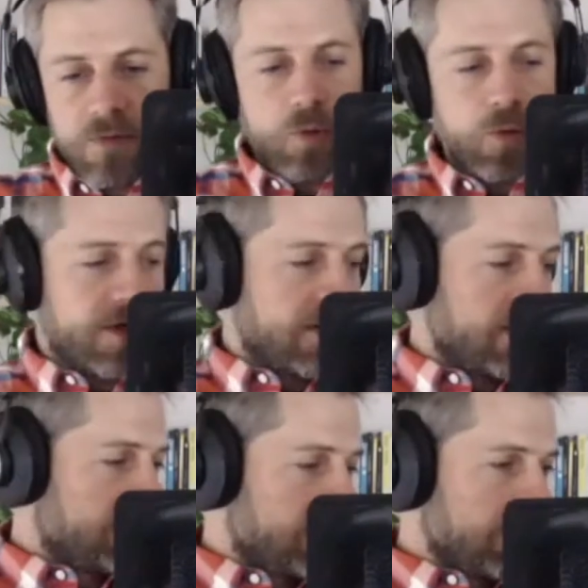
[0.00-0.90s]
one of the
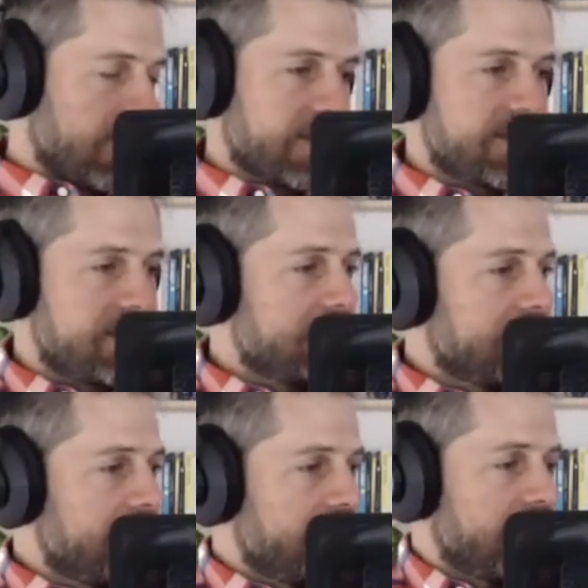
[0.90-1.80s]
most
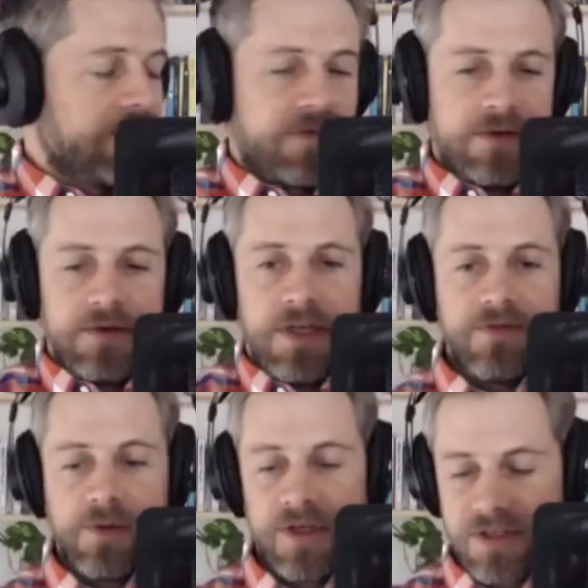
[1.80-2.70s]
sort of
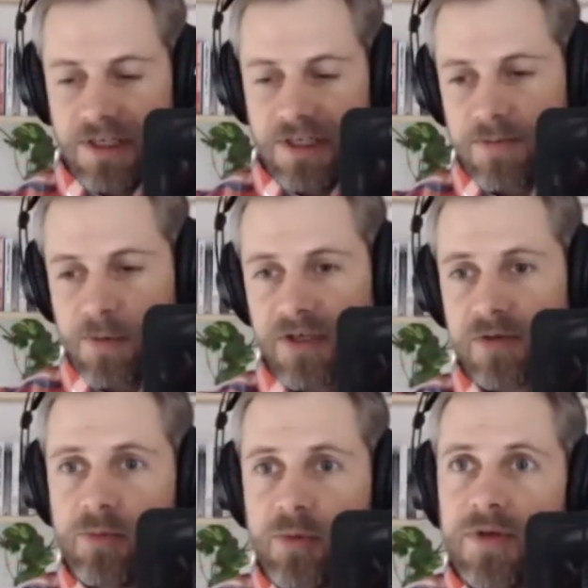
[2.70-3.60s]
influential and
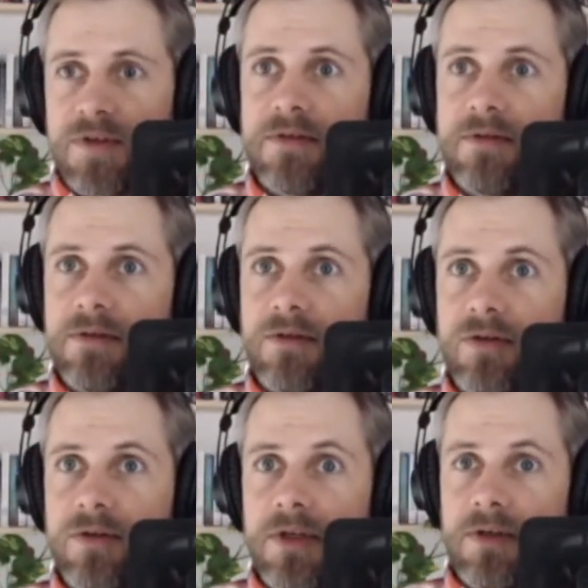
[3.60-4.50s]
inspirational books
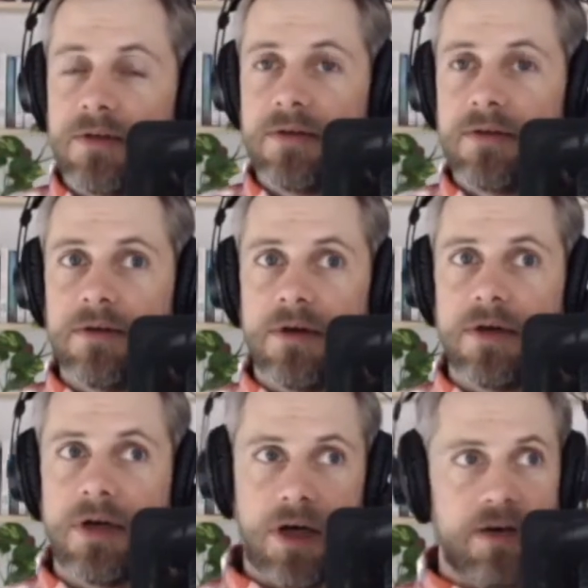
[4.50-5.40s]
that
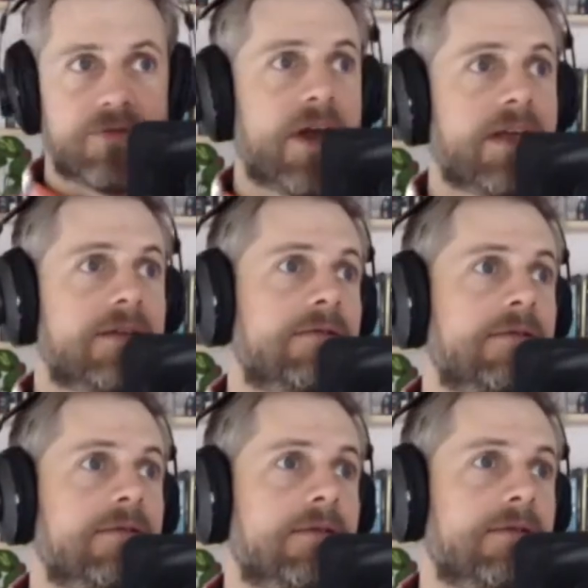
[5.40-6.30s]
I've read,
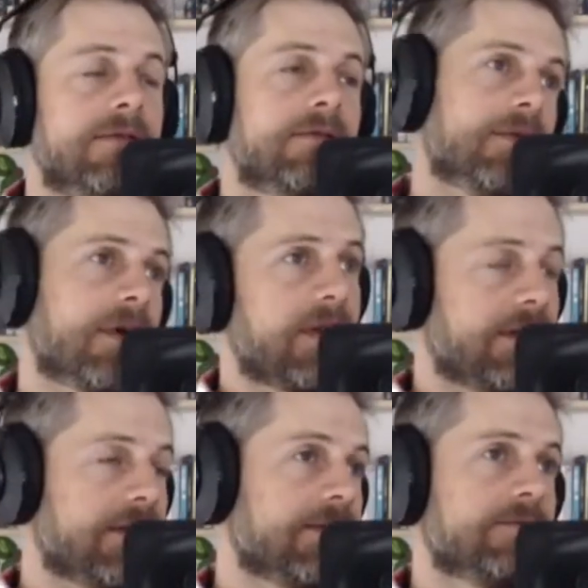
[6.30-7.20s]
I think
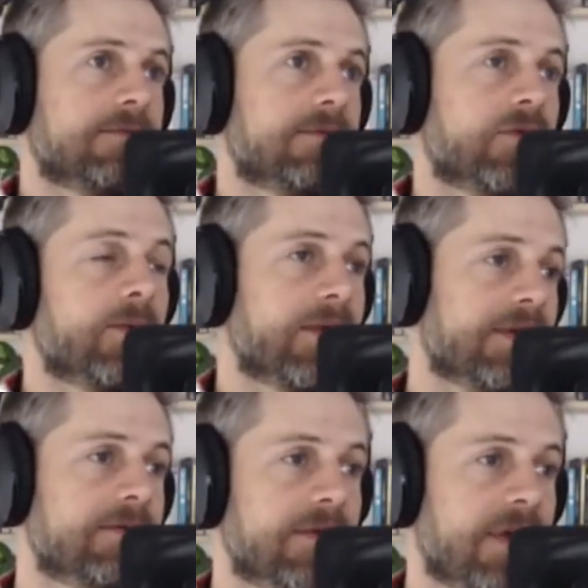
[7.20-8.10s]

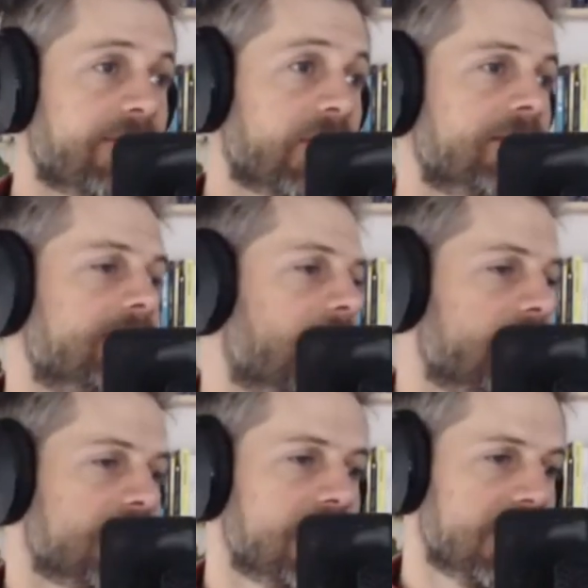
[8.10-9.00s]
probably ever,
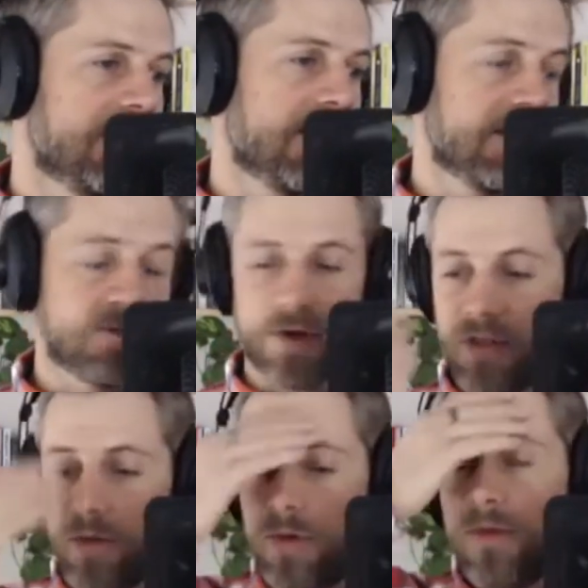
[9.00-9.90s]
is one that
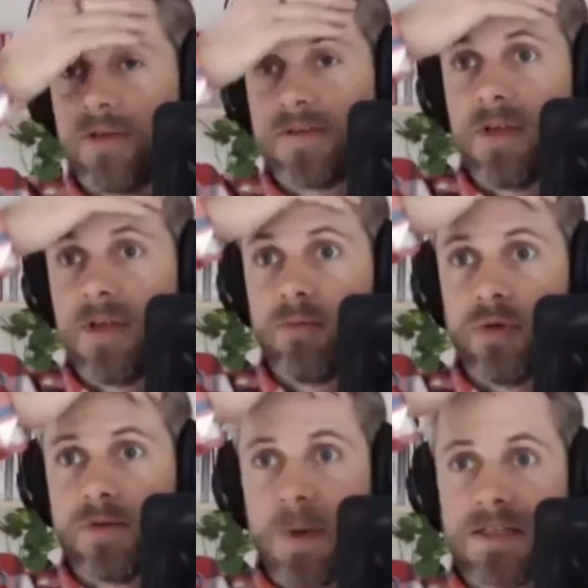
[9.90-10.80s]
you put me onto,
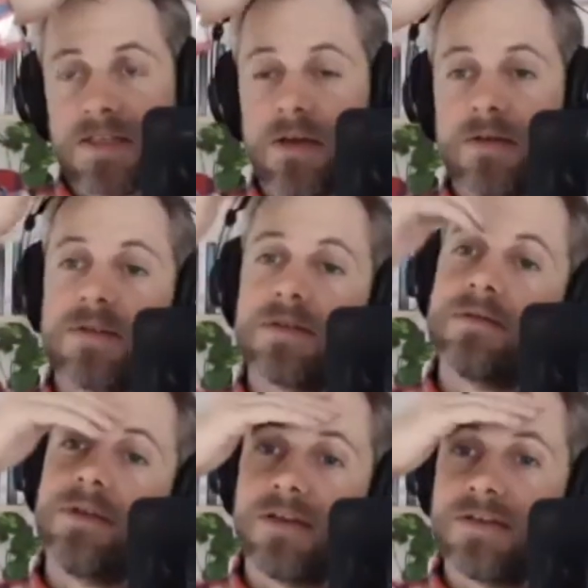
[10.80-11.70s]
Bruce Pascoe's,
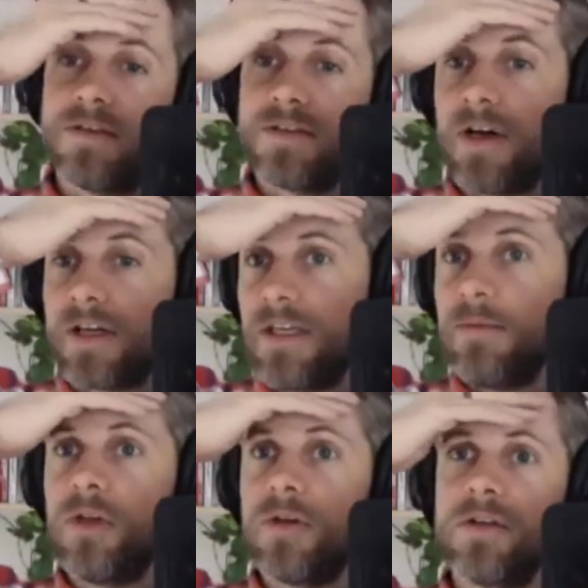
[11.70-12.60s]
sort of Dark
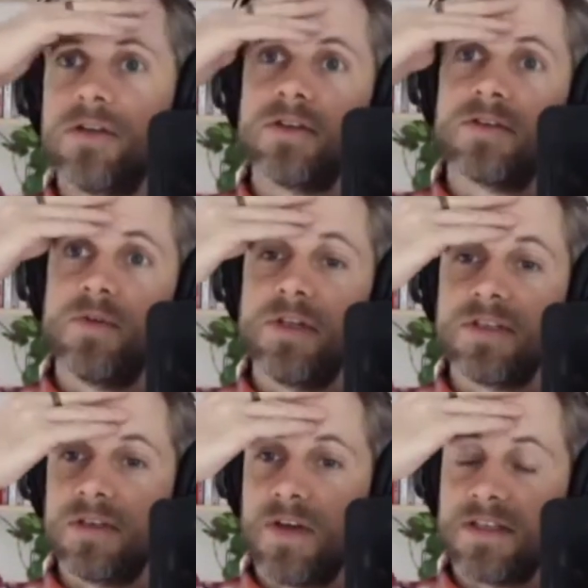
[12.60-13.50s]
Emu, and just really
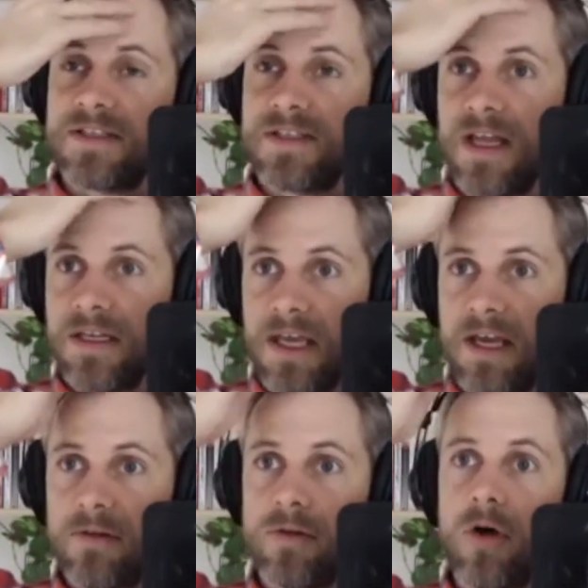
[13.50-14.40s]
sort of understanding
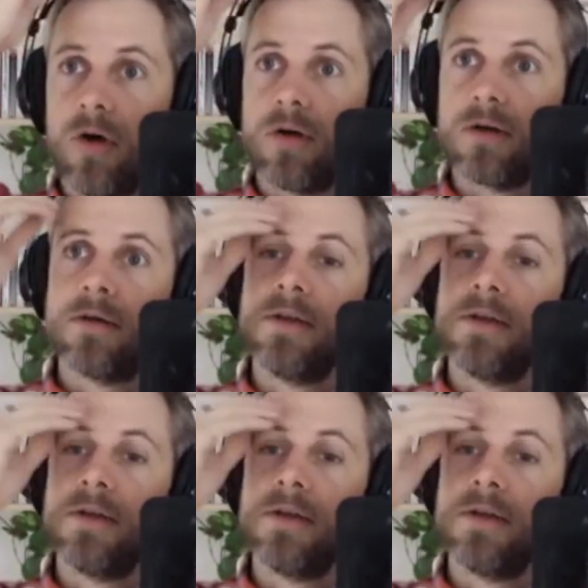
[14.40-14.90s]
how long,